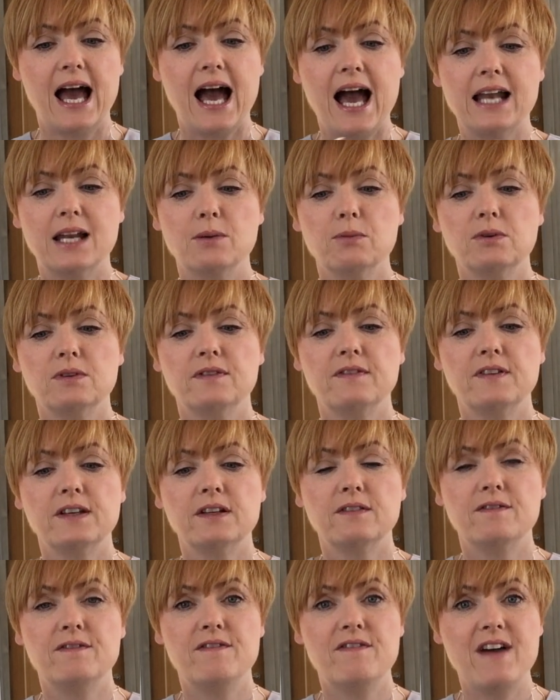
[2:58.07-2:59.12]
and it will
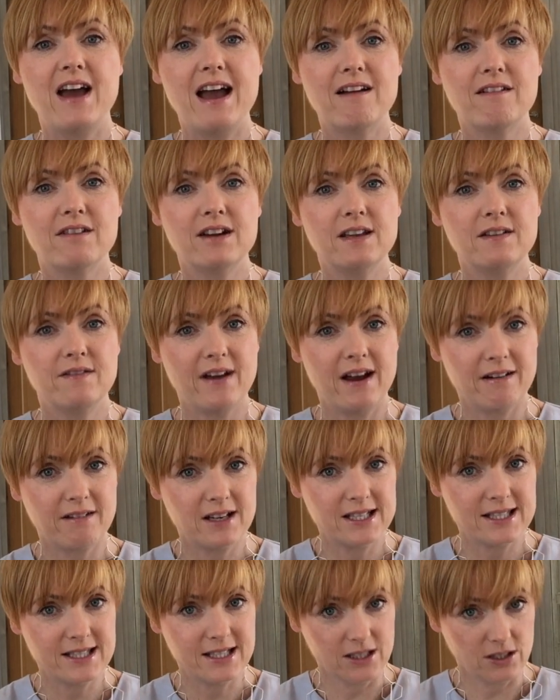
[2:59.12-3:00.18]
feel very,
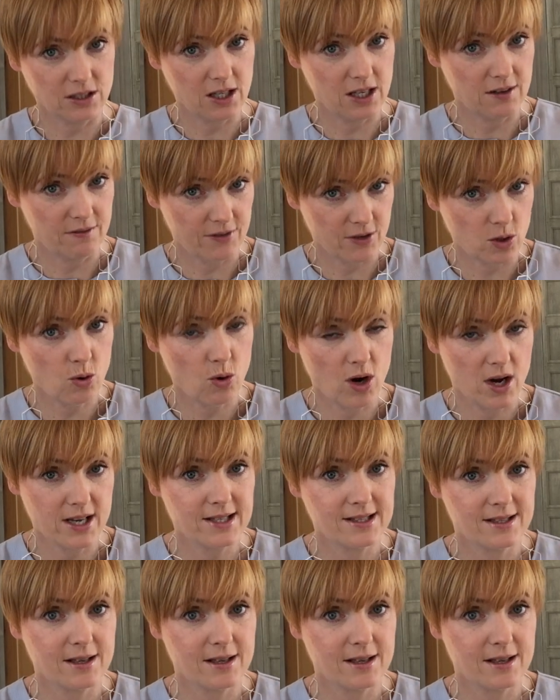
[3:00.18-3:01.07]
very silky for quite